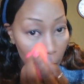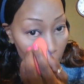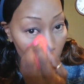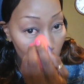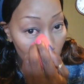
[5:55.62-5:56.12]
is
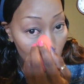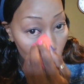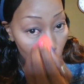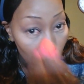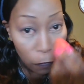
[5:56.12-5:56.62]
the
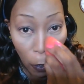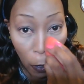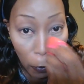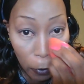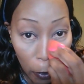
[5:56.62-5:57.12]
finished look for
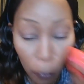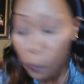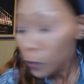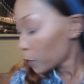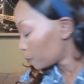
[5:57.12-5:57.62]
our
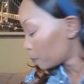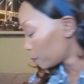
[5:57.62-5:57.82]
nose.